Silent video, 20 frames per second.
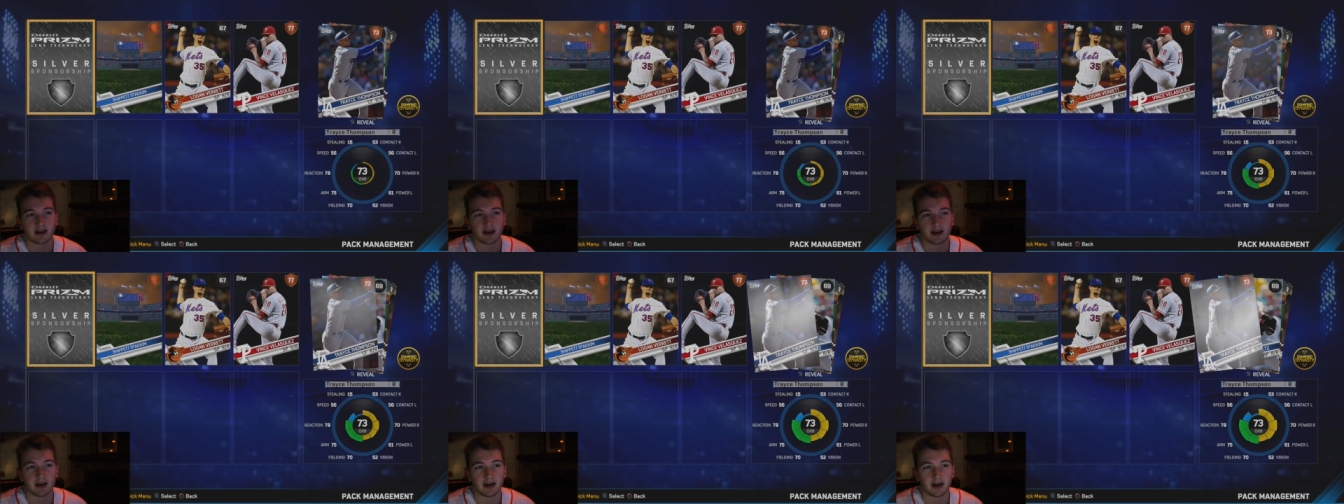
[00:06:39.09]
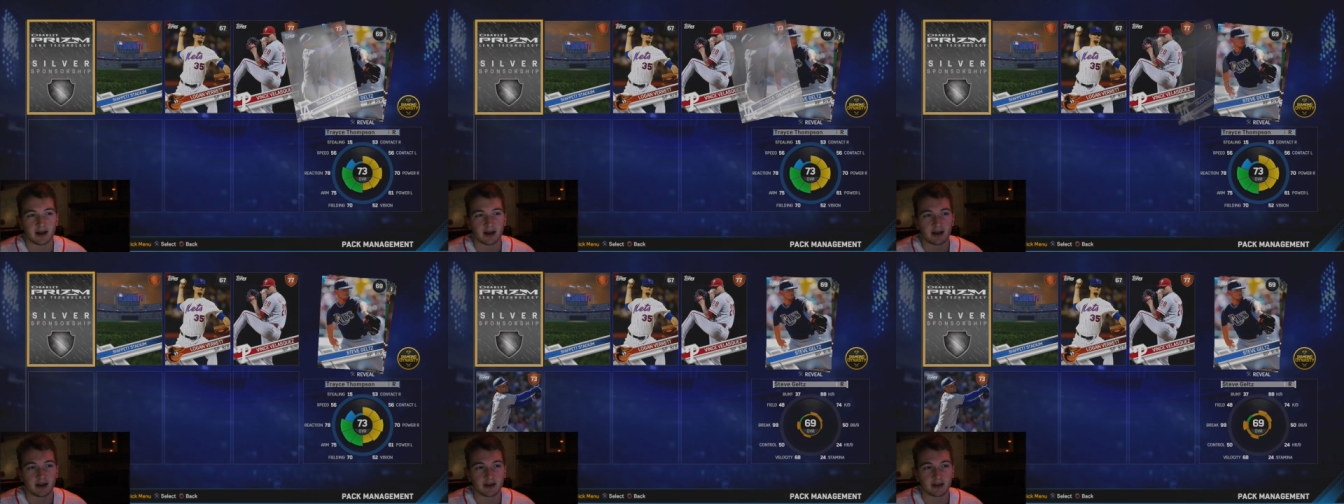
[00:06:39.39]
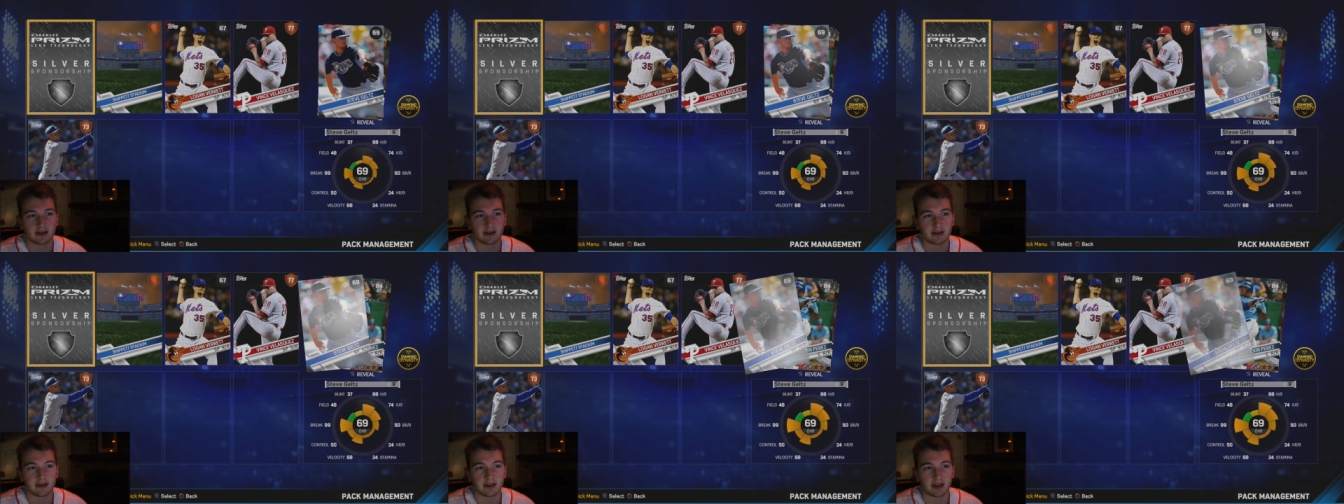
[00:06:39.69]
Uh,
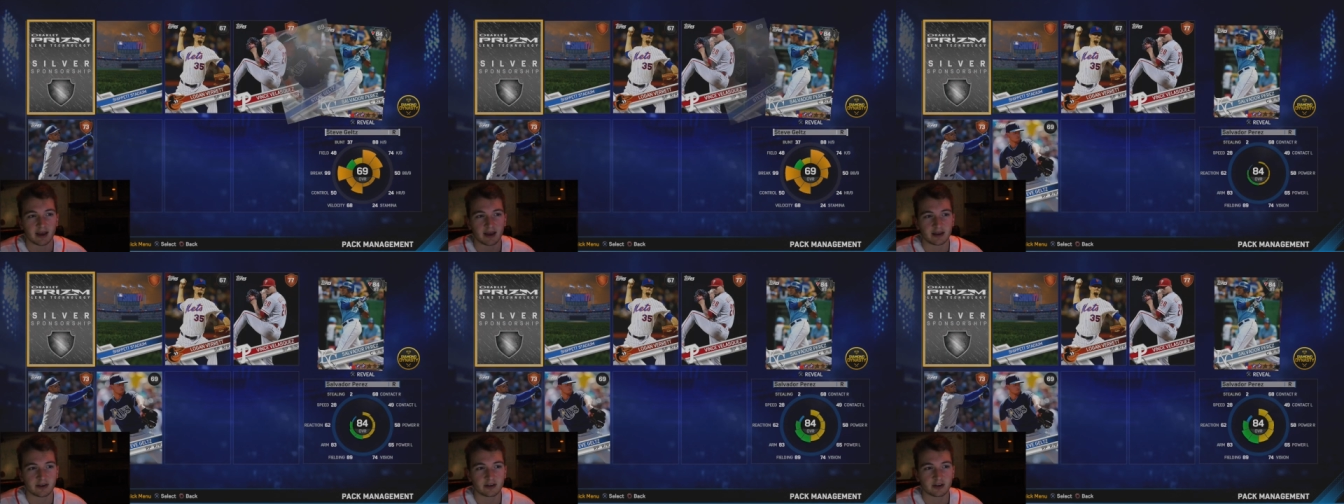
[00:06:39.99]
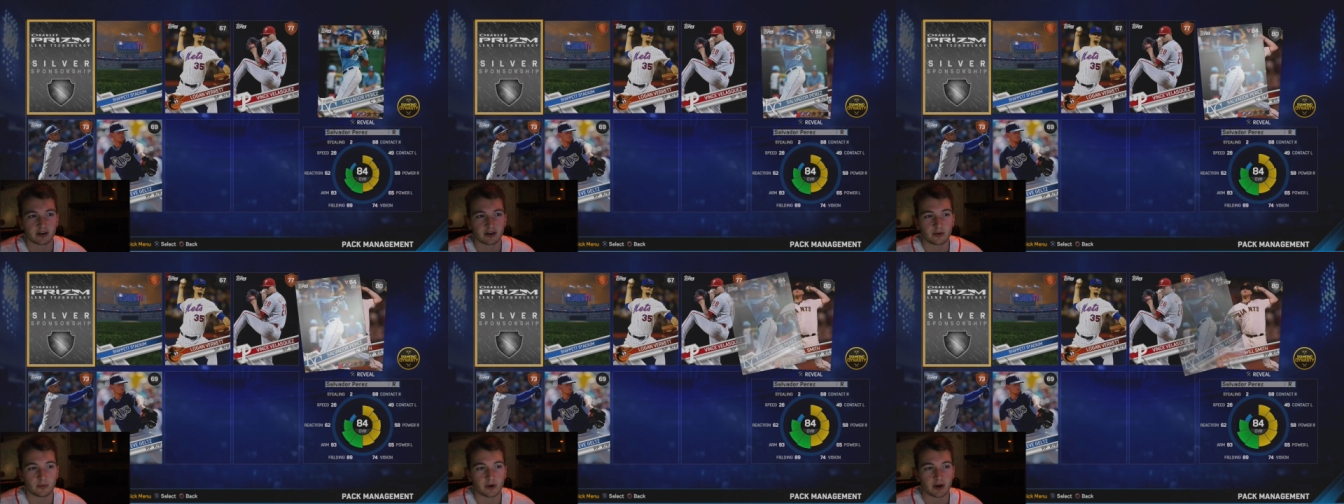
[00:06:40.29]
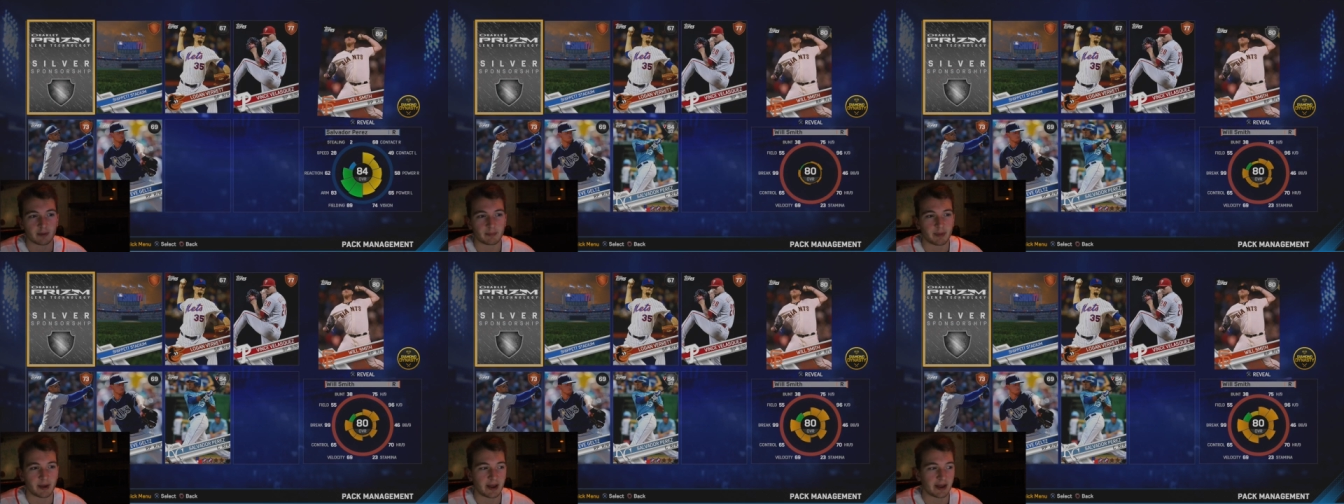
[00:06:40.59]
yeah, you're gonna
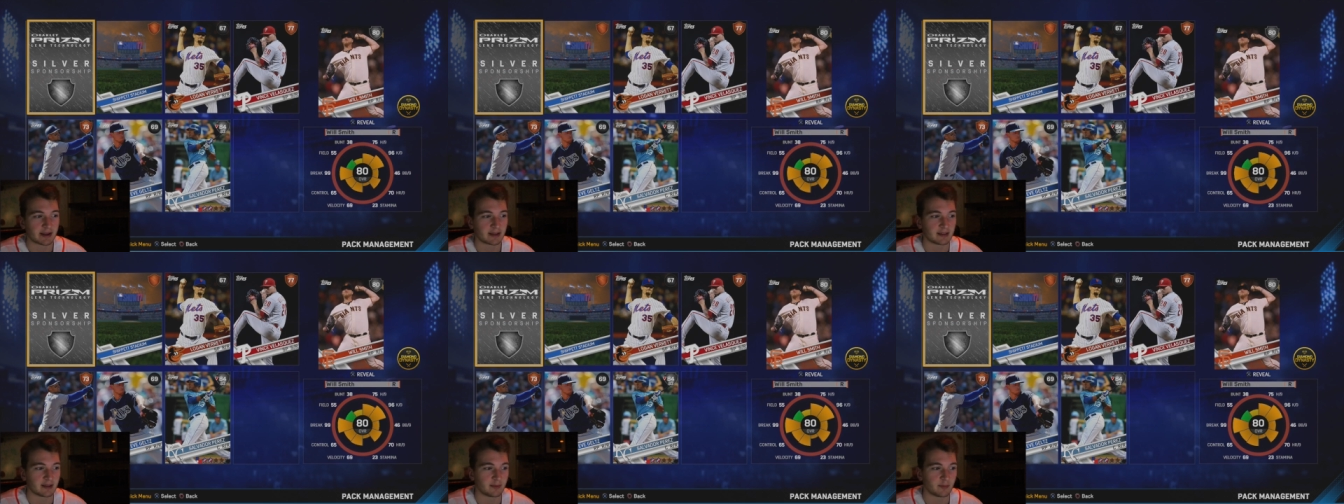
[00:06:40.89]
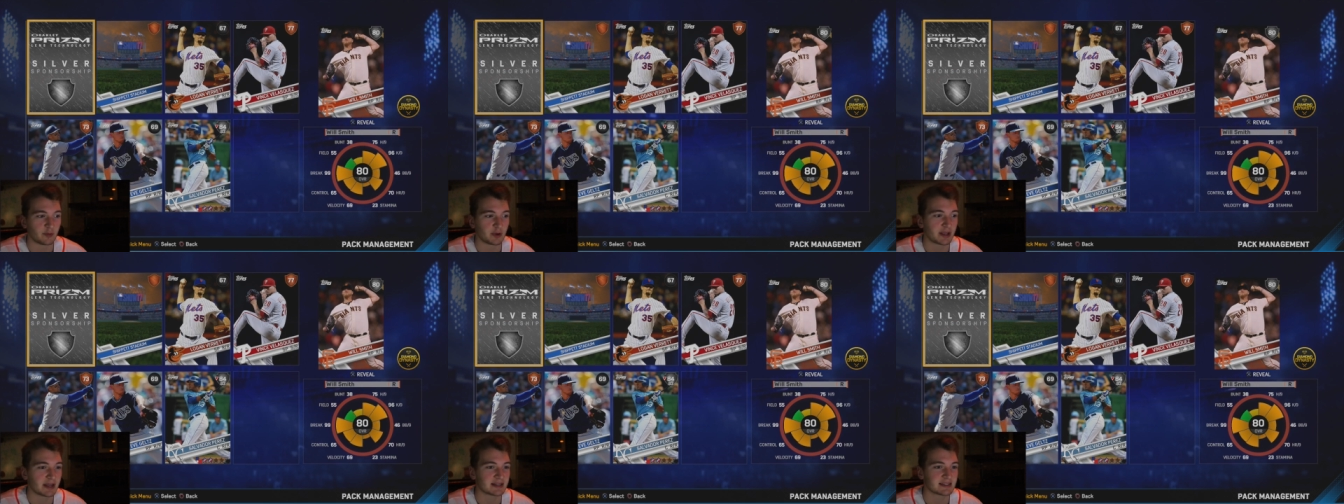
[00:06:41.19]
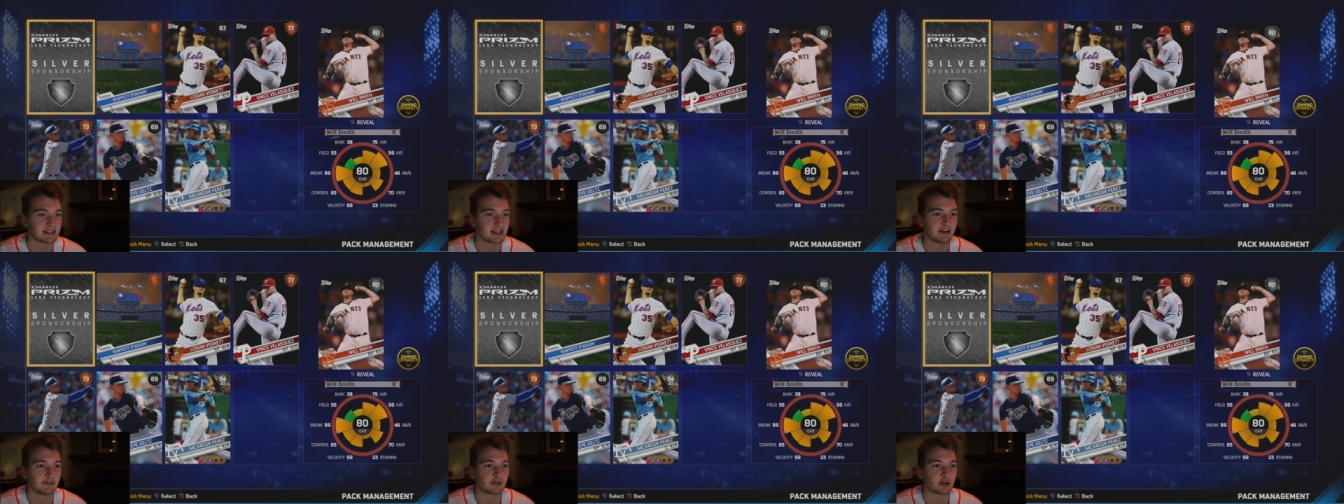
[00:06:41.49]
wanna pack them. We
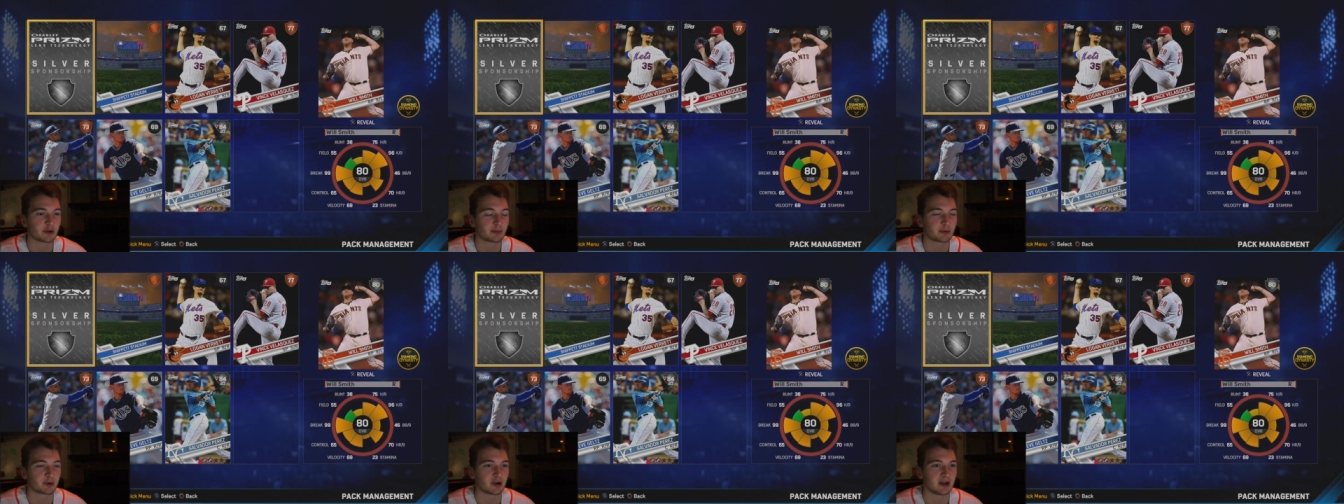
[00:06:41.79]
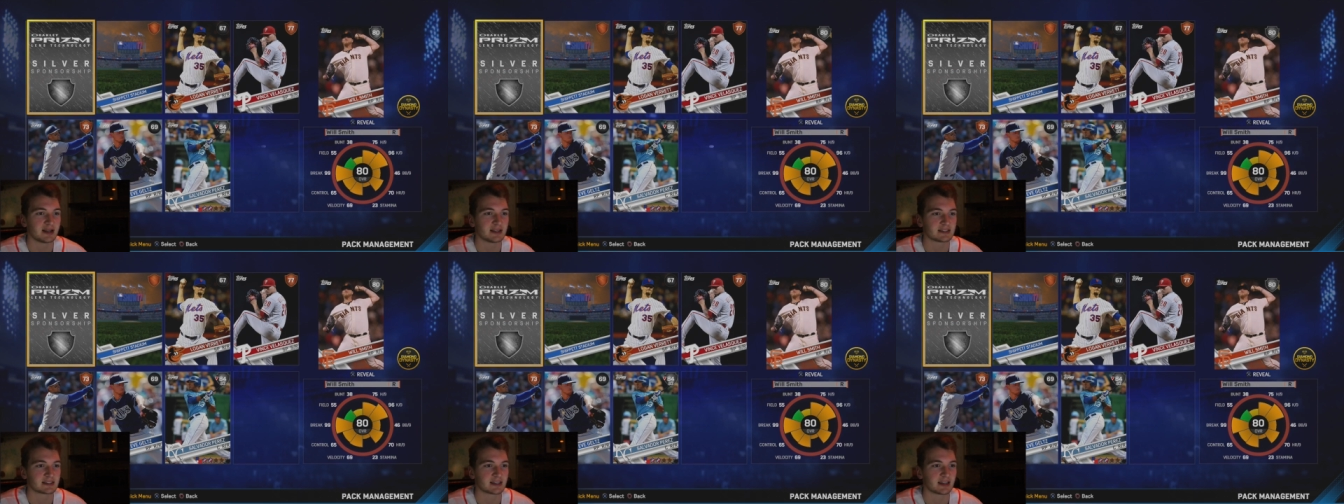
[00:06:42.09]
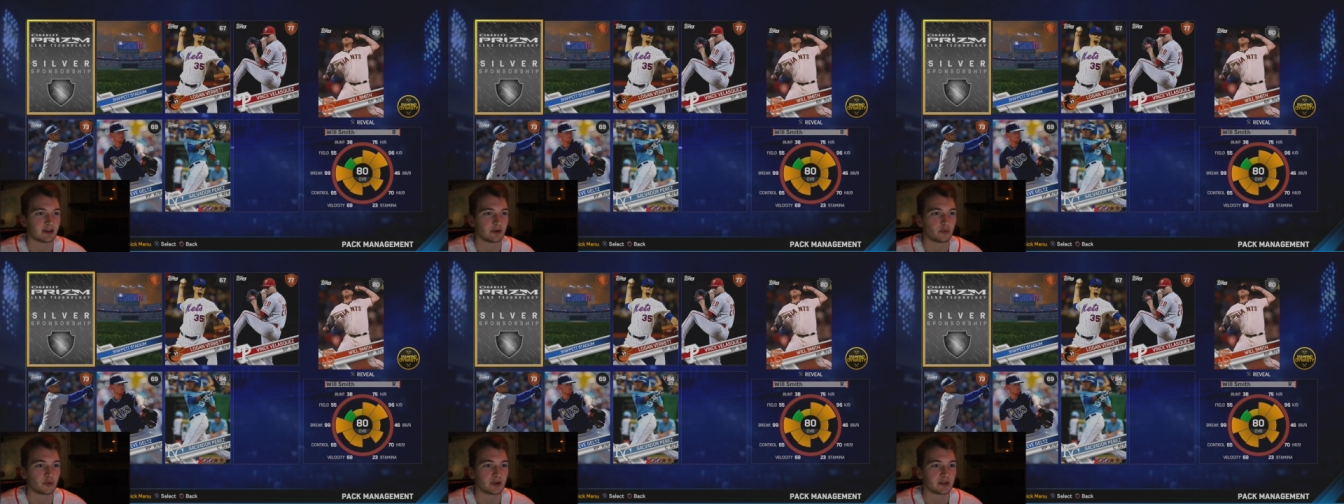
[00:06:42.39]
got Salvador Perez
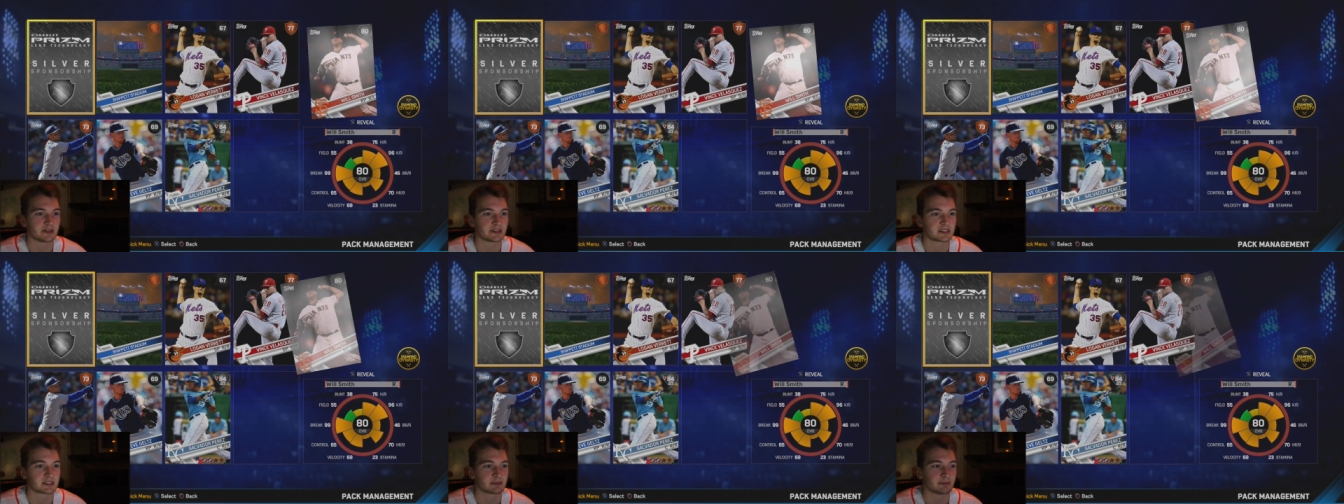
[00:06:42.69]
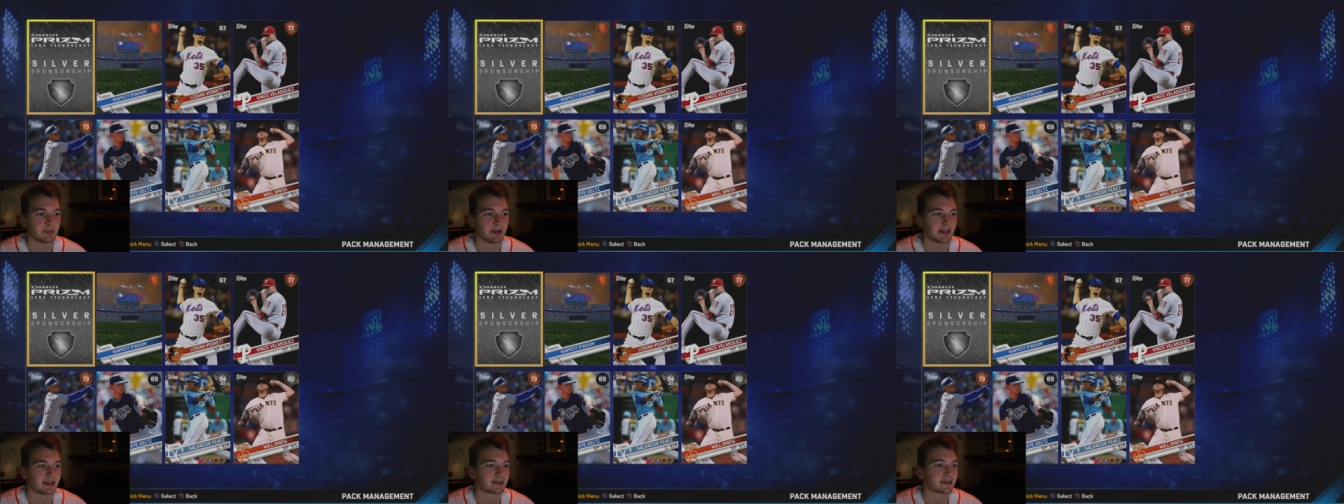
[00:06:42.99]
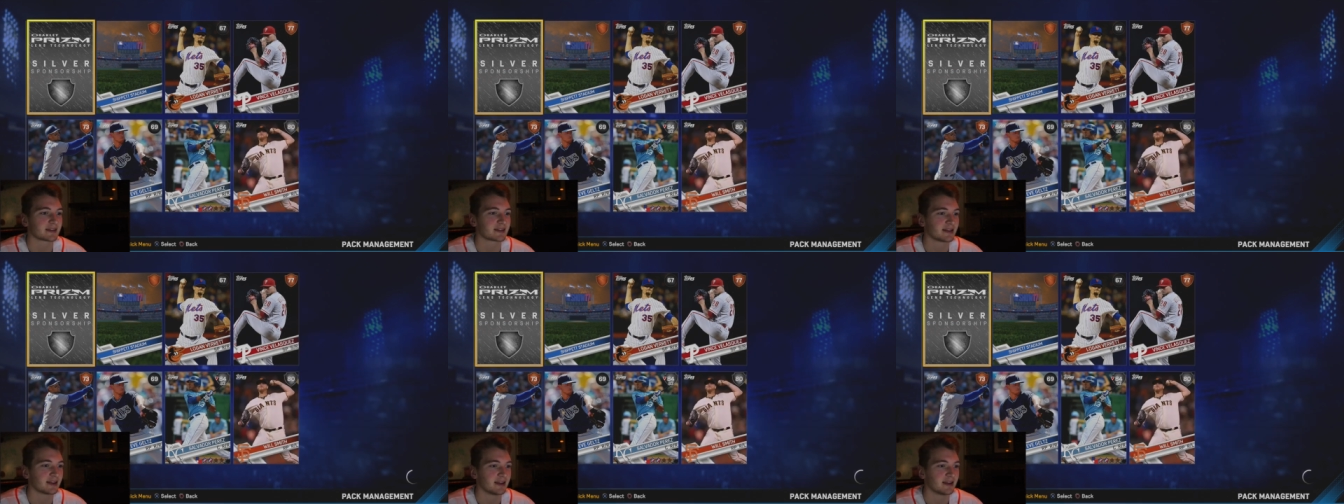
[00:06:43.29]
and Will Smith,